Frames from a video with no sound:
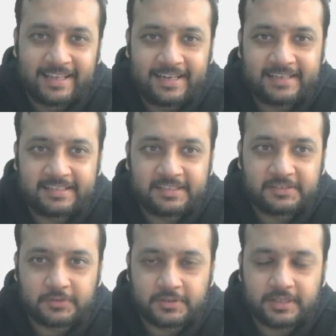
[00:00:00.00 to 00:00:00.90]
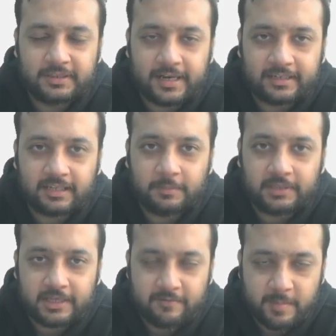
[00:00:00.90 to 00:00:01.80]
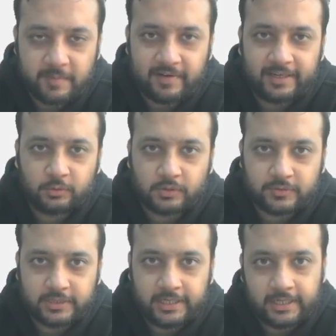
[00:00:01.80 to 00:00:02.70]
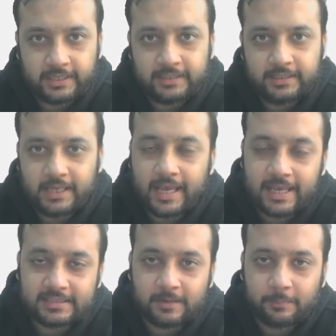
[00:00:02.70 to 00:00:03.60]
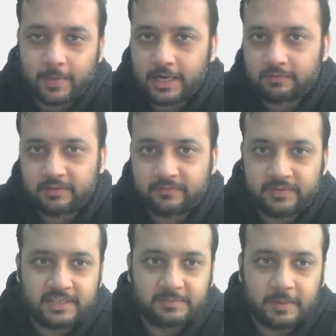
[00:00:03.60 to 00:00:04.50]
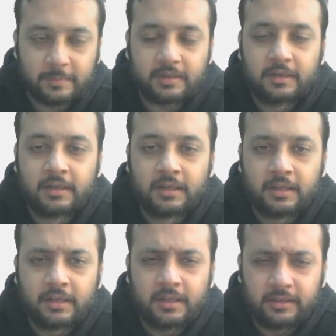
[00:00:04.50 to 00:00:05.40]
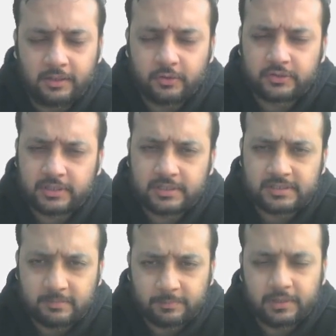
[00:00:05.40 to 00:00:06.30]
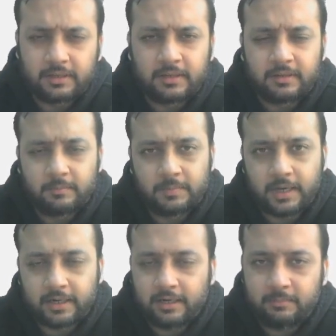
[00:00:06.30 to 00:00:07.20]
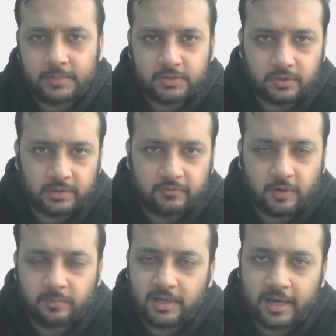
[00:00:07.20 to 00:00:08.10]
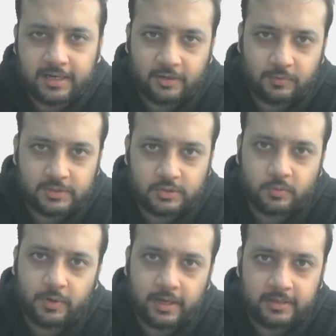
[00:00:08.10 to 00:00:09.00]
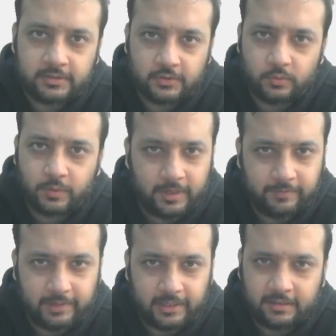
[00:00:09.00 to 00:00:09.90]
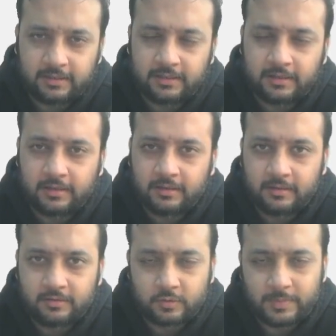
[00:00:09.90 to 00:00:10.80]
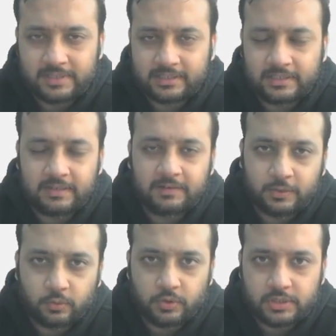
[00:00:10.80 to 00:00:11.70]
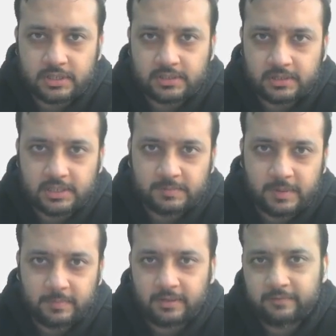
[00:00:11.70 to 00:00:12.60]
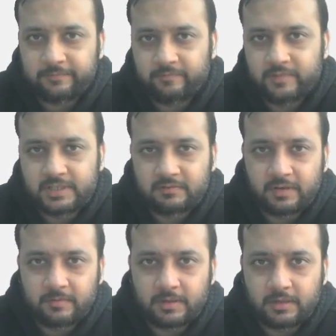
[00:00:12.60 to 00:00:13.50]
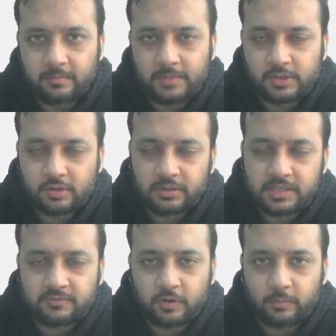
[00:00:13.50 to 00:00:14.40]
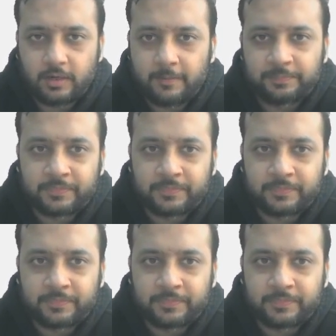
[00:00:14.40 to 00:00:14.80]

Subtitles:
let's see this question that came in KVPY 2018 essay part 1 physics paper. The question is simple, again based on the formula I equals to NQABD. So basically there were two questions in this paper which were based on this formula.